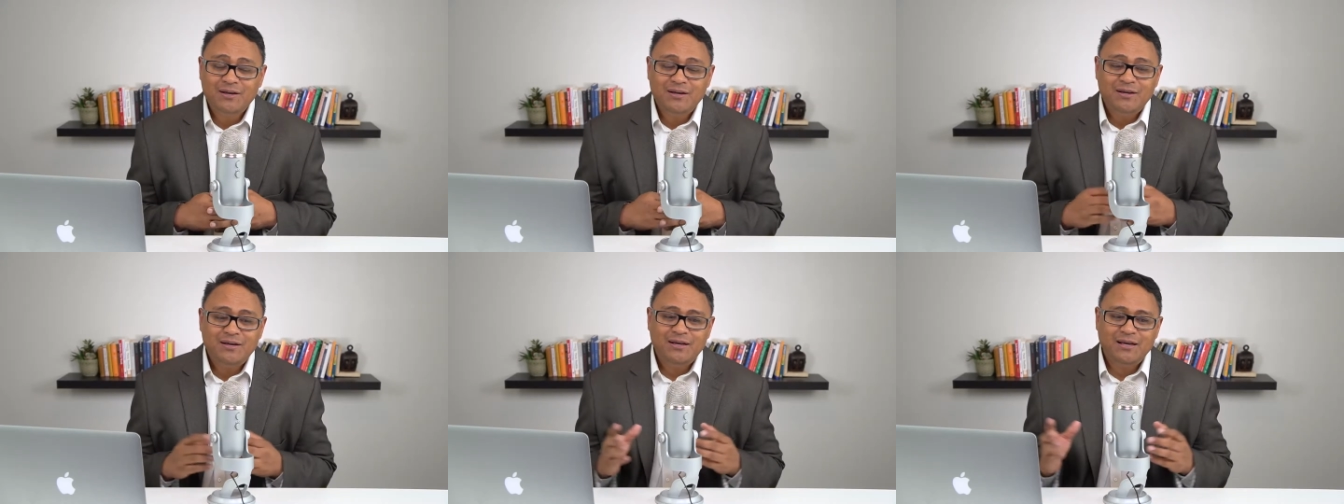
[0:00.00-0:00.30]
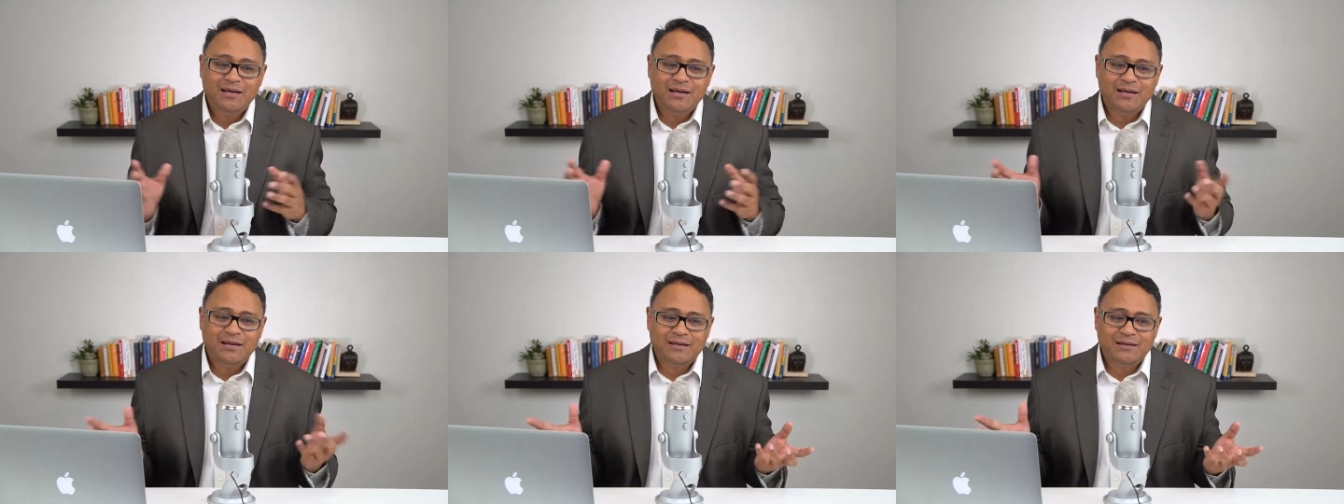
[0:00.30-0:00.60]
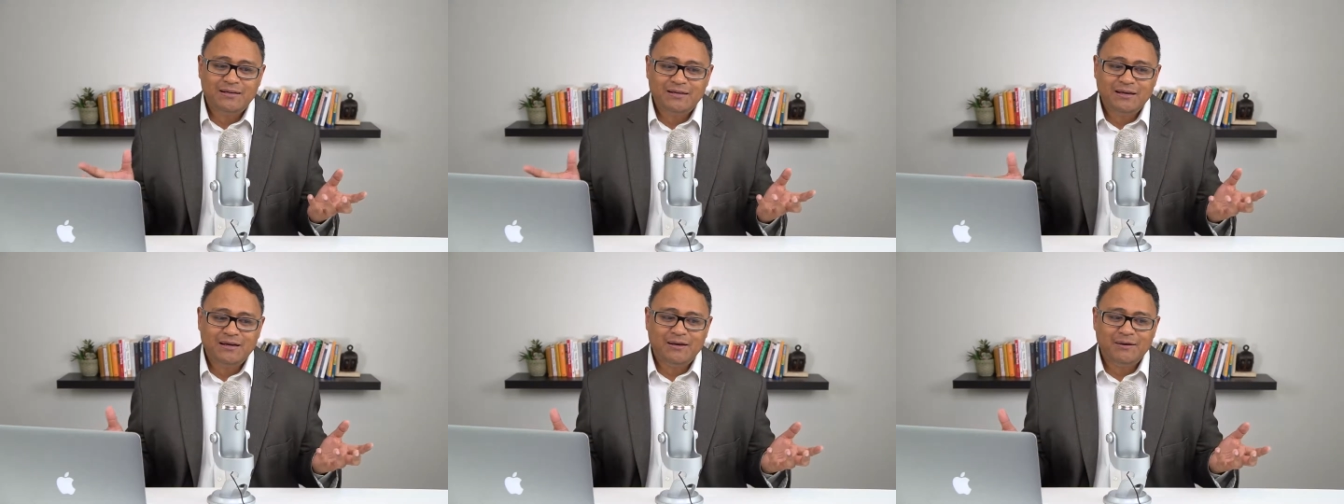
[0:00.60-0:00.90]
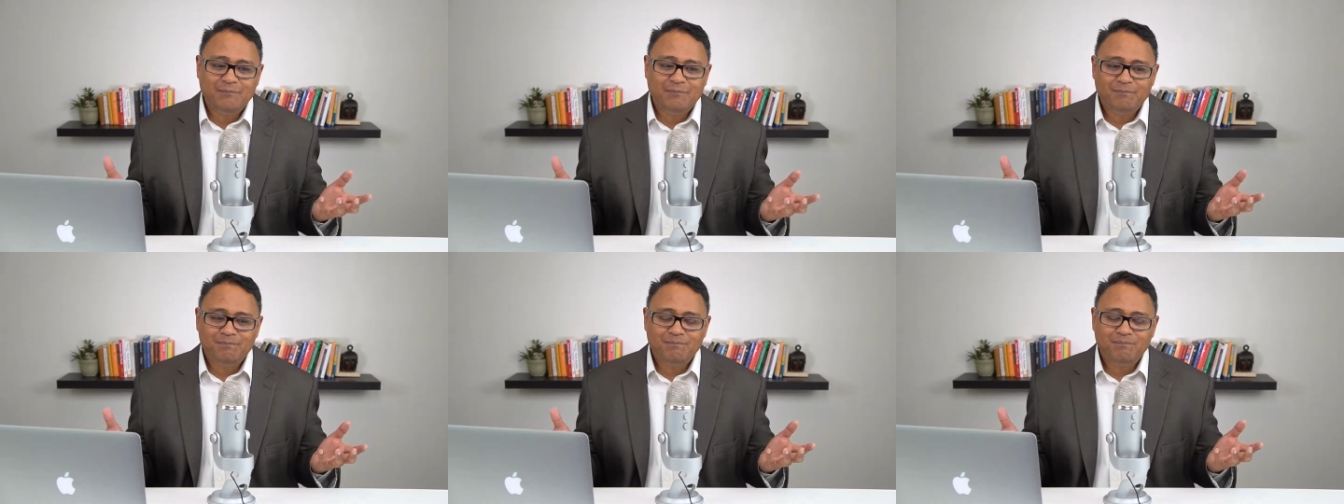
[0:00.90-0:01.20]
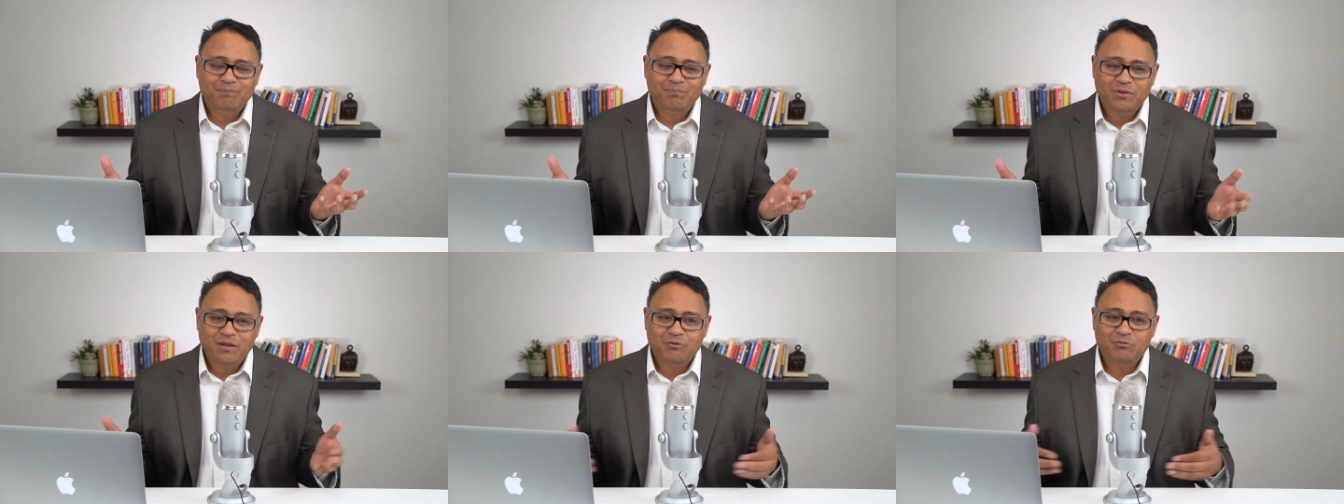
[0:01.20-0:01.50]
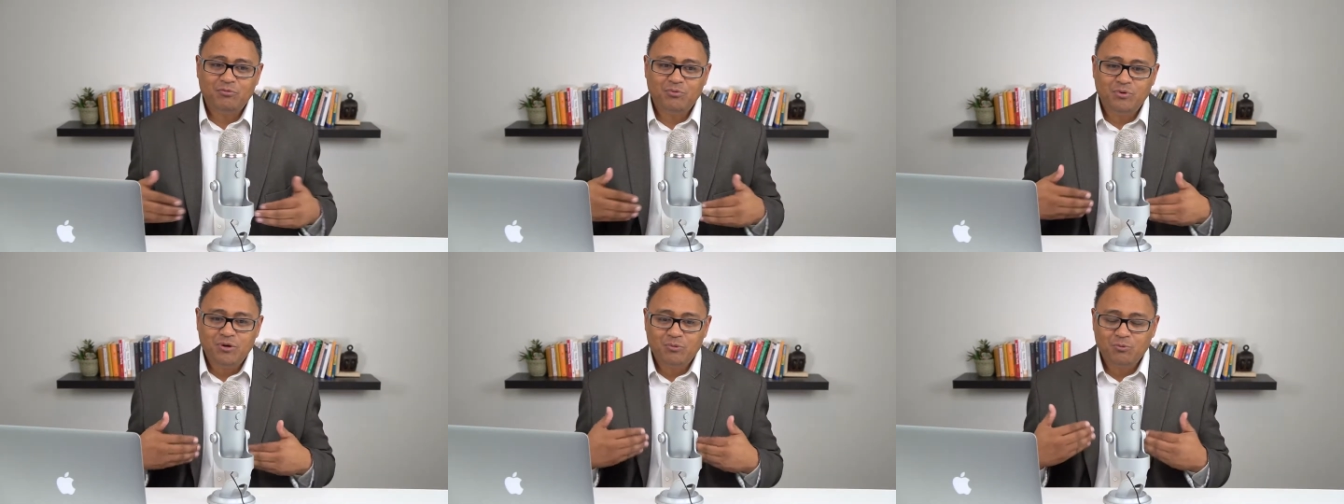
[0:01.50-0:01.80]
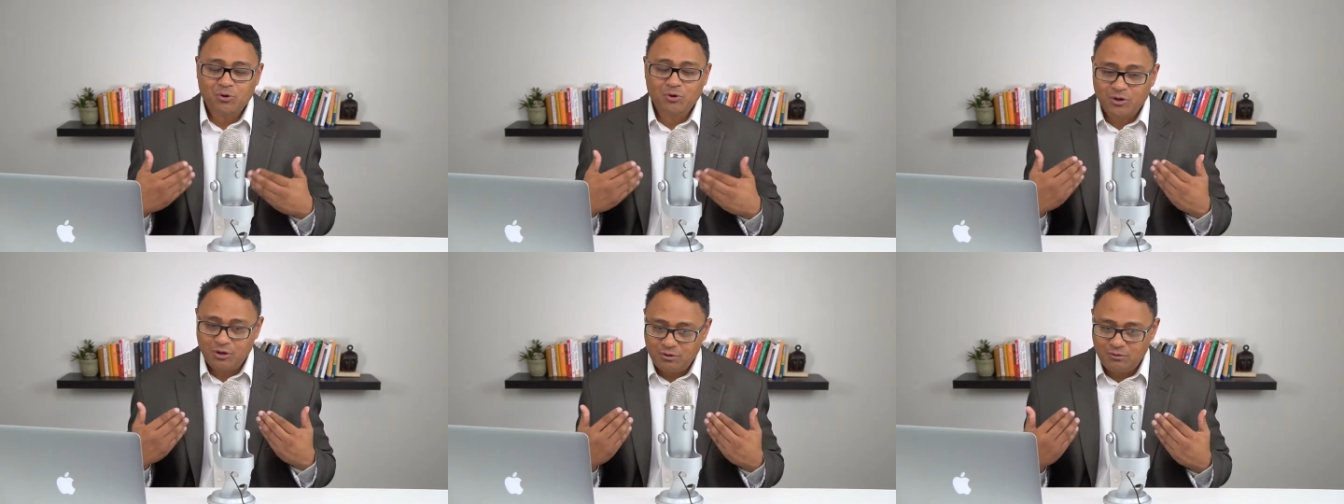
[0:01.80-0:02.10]
and if we
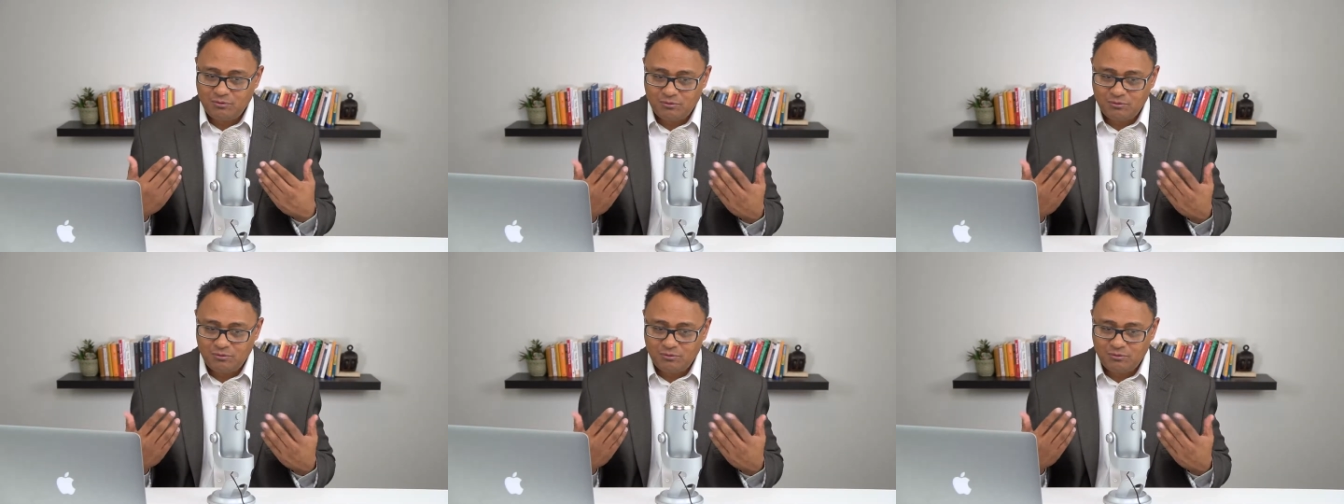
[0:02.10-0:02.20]
were